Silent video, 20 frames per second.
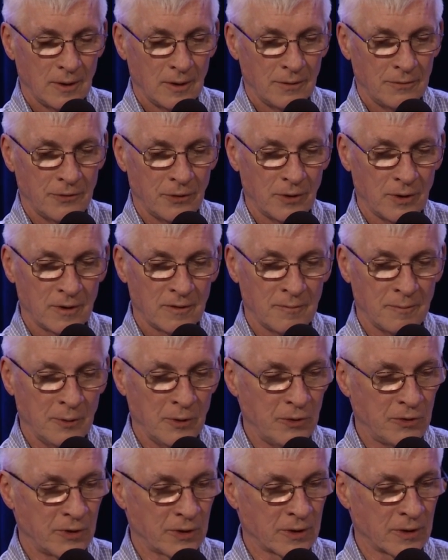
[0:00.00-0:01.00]
full of
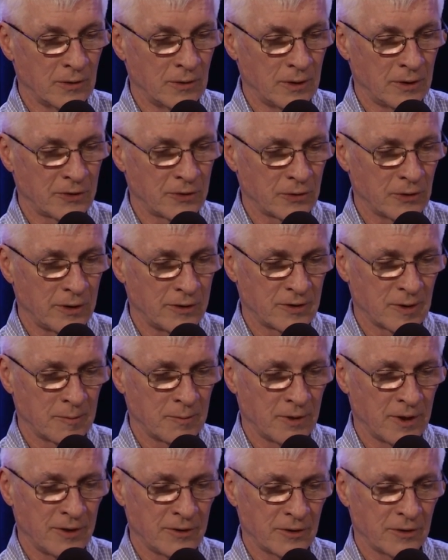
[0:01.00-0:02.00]
music and all sorts of
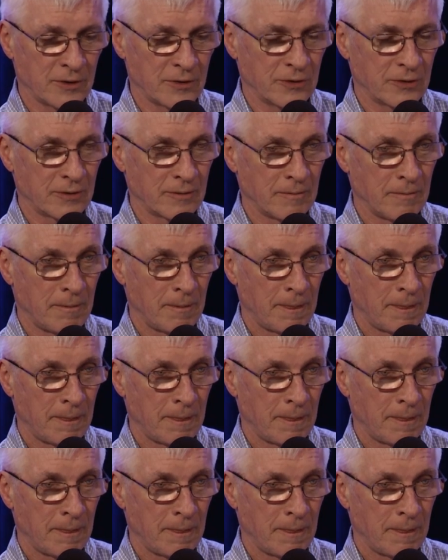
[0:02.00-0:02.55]
pleasures.